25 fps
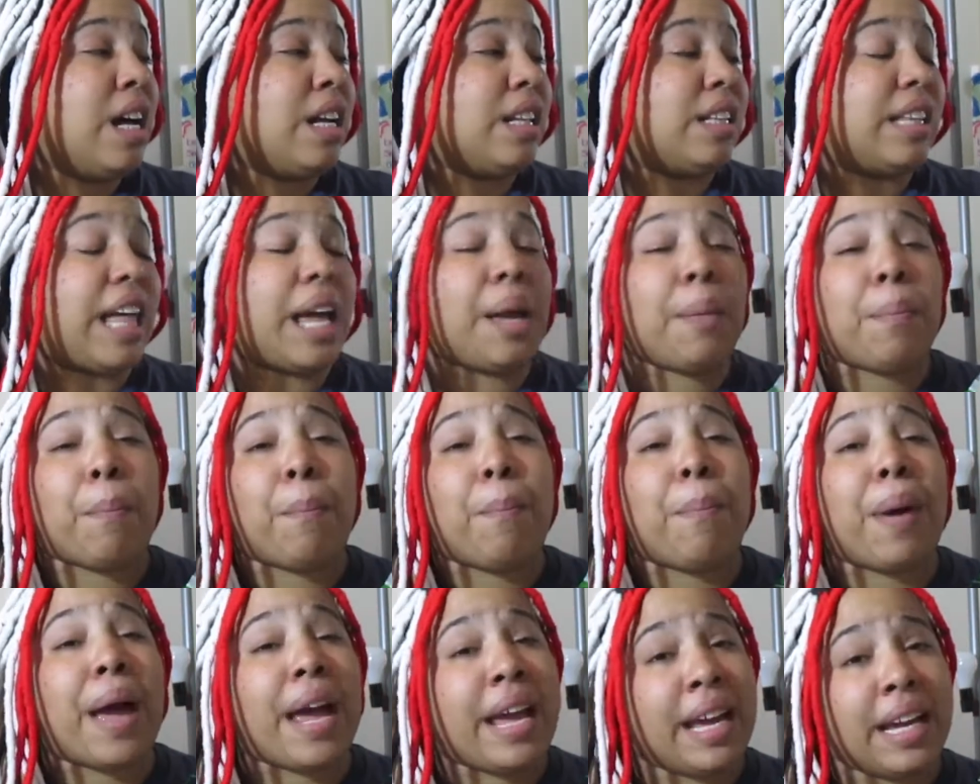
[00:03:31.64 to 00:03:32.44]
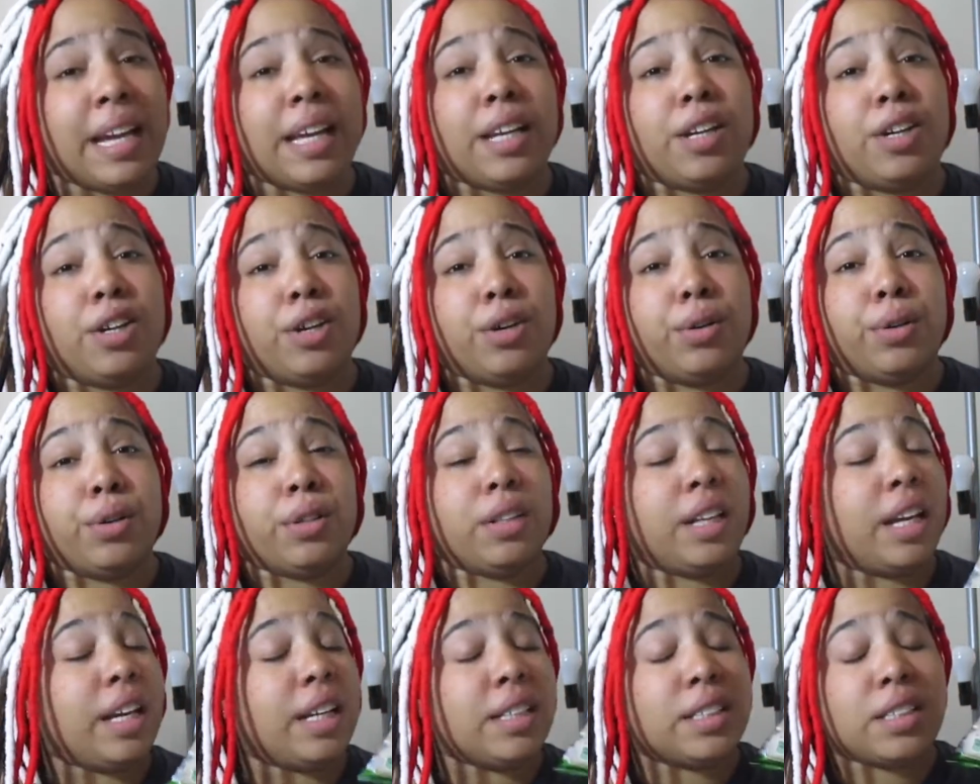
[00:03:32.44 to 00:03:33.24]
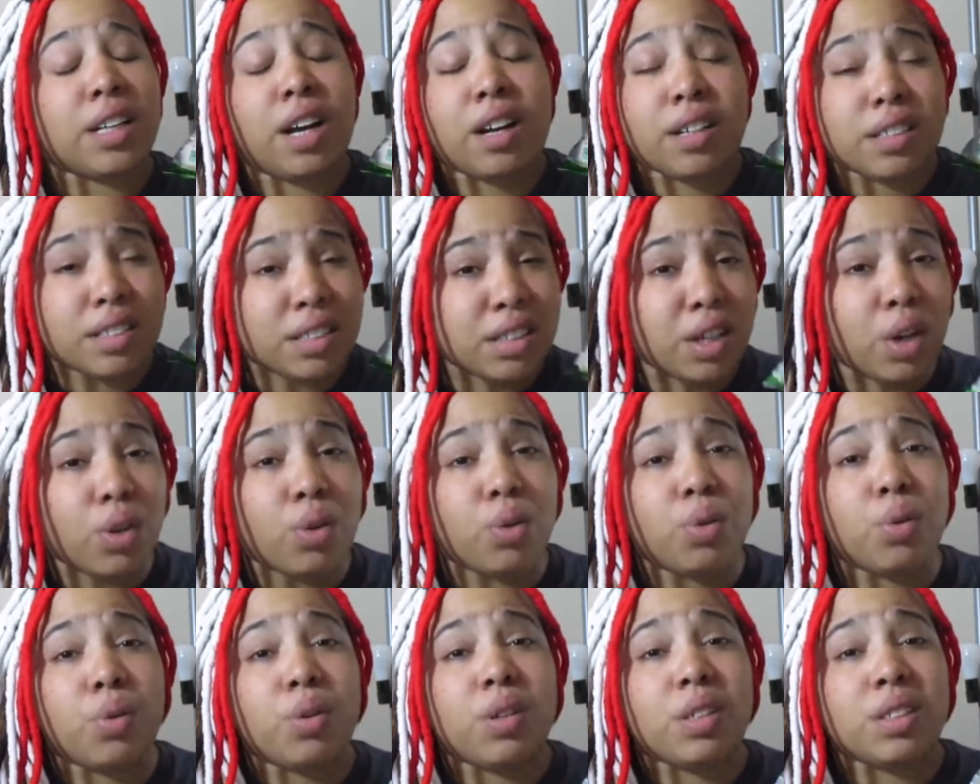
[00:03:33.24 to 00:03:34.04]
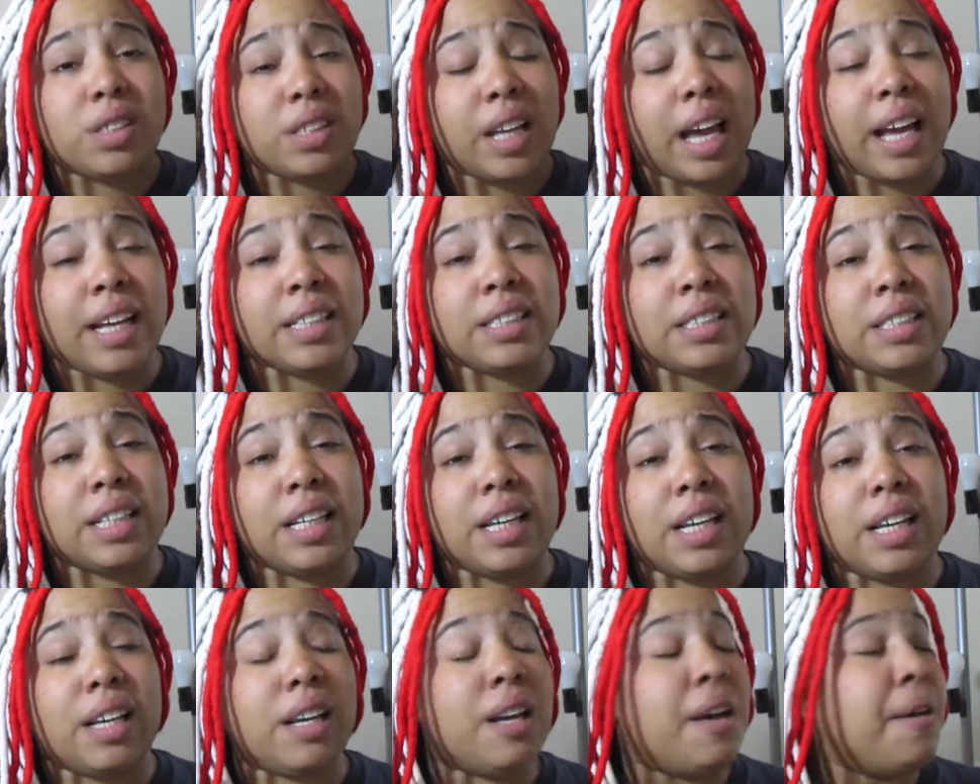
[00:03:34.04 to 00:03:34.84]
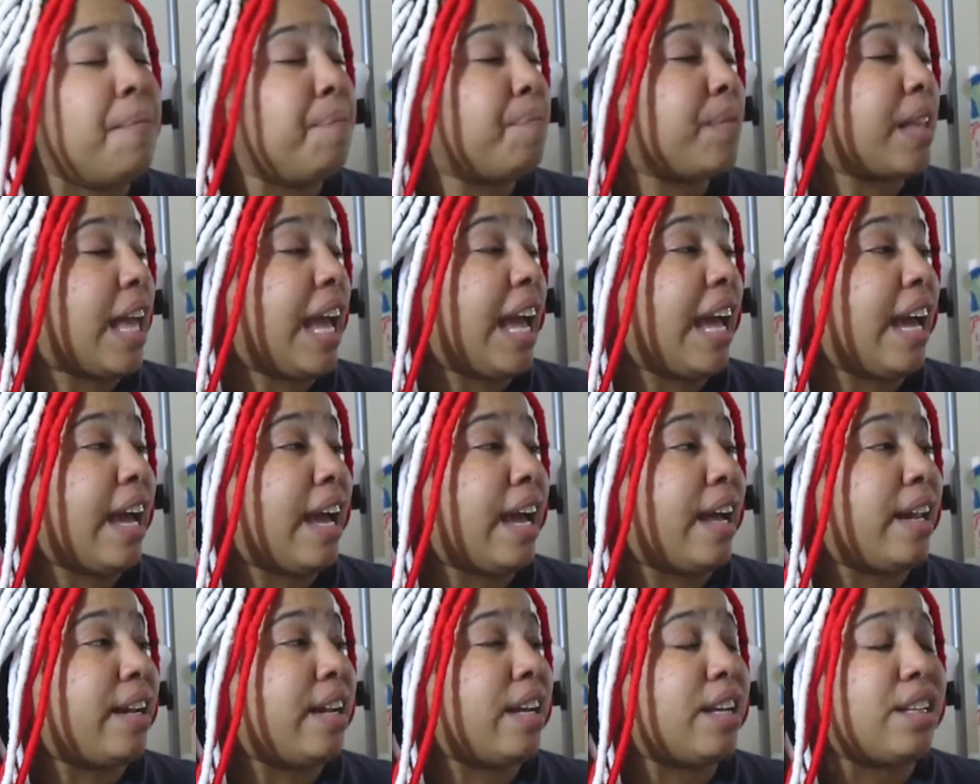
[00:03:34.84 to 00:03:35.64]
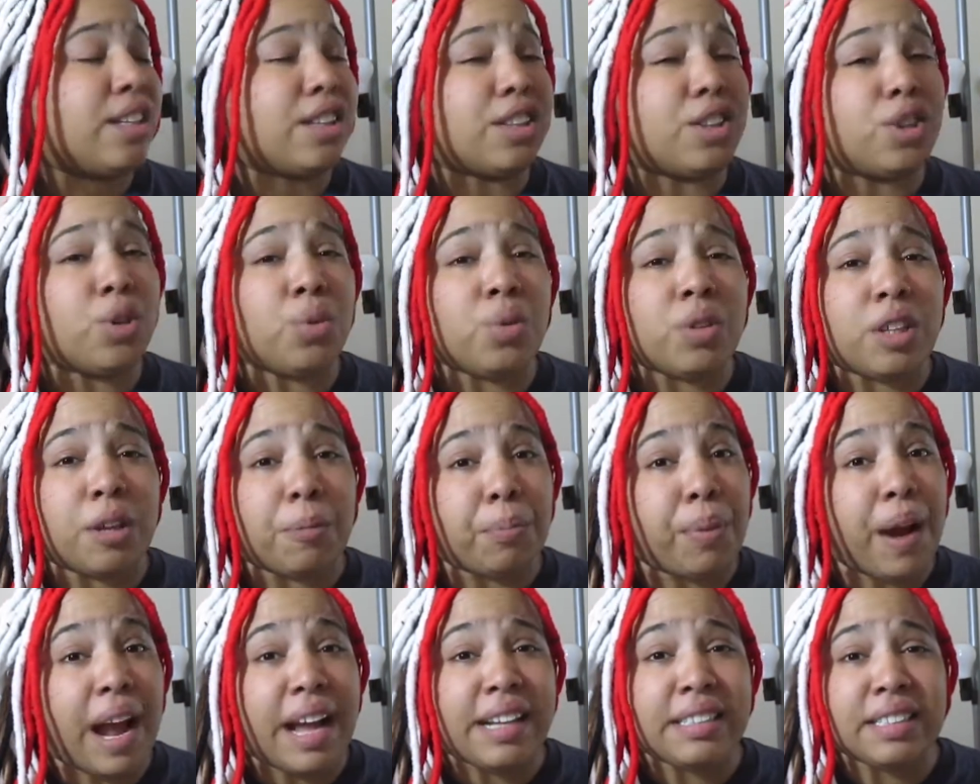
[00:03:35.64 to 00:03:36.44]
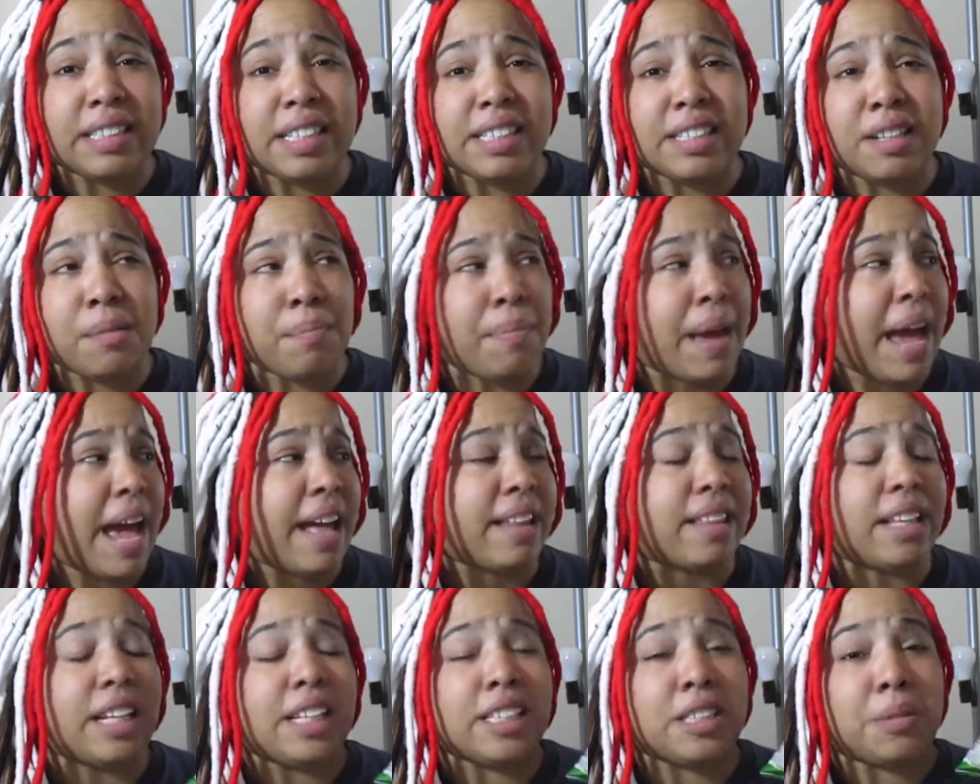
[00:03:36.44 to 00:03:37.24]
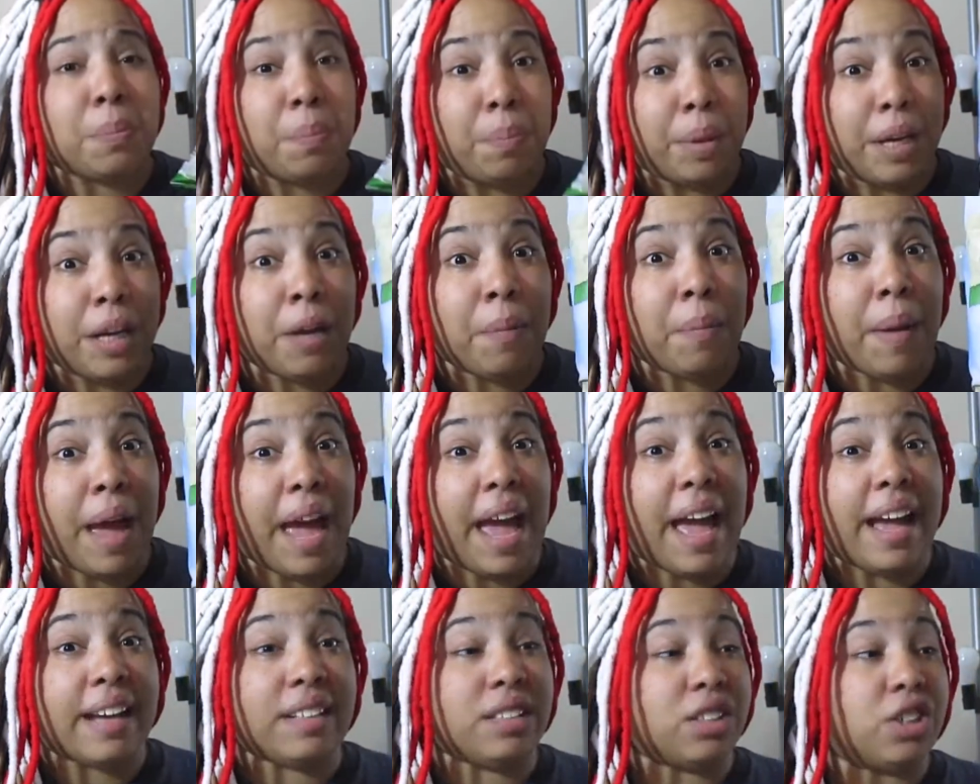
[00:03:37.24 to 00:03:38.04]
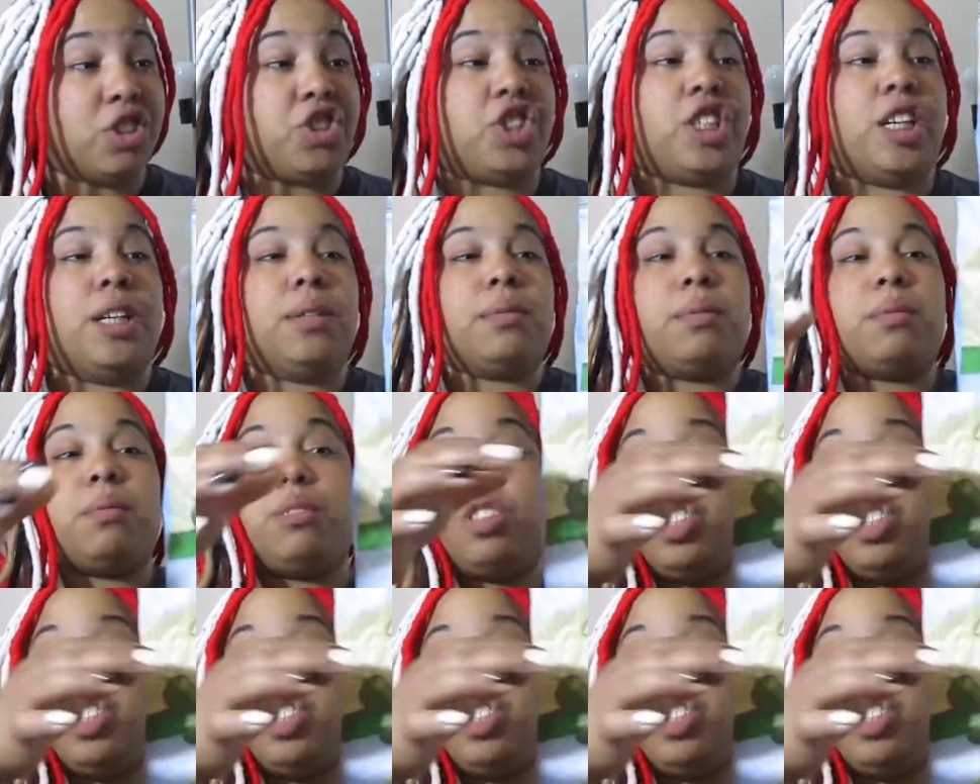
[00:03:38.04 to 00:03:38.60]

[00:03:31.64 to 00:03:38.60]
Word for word: they banging dude these are so tasty and dude the price isn't bad these big bags of chips